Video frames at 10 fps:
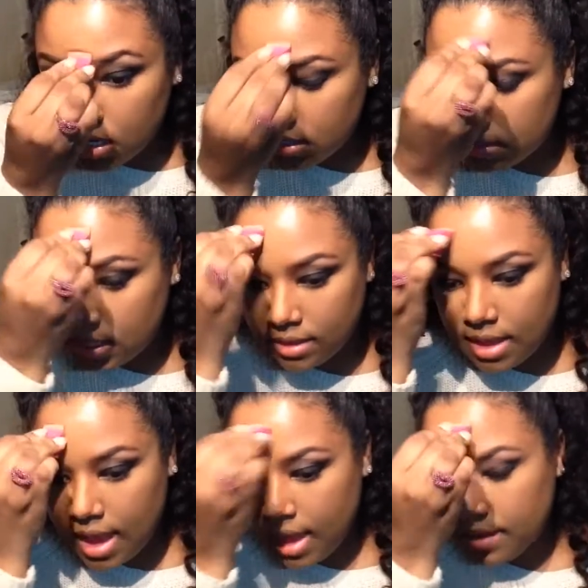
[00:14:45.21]
Just like
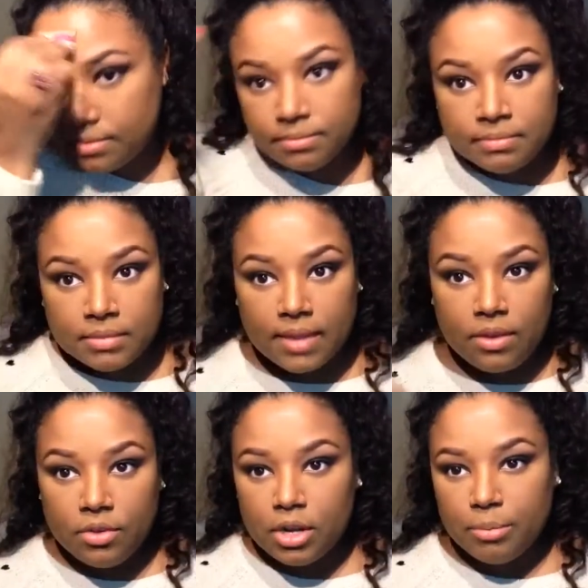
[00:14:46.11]
that. And
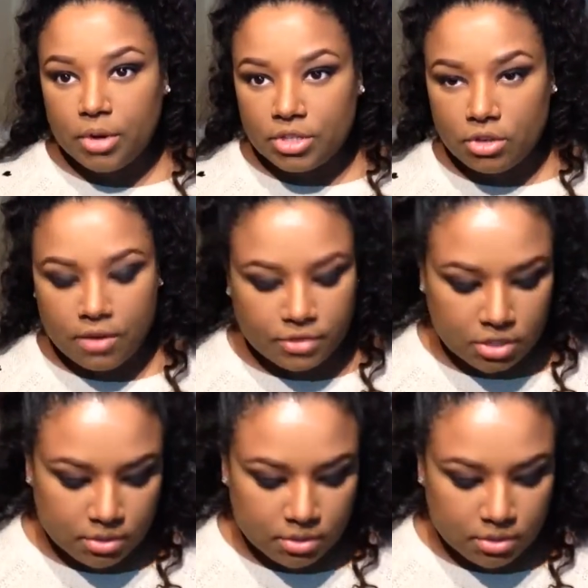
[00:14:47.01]
then you're gonna brush it off too.